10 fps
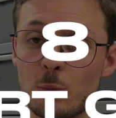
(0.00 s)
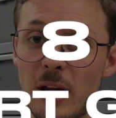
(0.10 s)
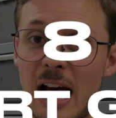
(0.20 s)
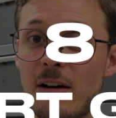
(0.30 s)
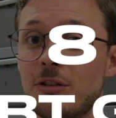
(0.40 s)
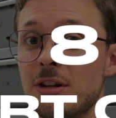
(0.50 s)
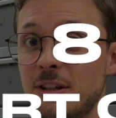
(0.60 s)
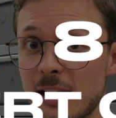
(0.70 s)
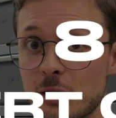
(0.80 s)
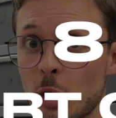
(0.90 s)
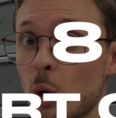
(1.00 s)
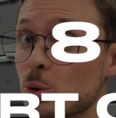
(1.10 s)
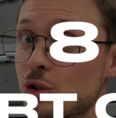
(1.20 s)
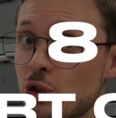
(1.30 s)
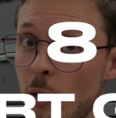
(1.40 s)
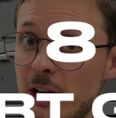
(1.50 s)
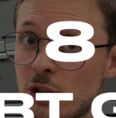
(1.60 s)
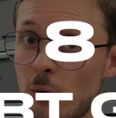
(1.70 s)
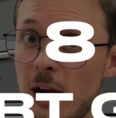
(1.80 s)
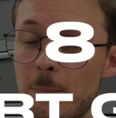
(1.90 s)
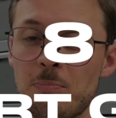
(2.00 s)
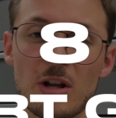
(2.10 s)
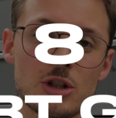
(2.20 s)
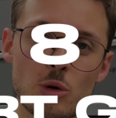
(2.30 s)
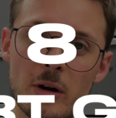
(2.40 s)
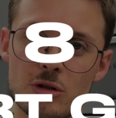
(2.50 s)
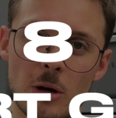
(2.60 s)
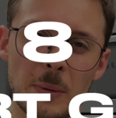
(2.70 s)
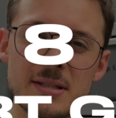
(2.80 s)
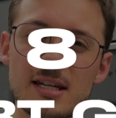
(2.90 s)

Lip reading: we have the Desert Ghost Tristripe. Tristripe is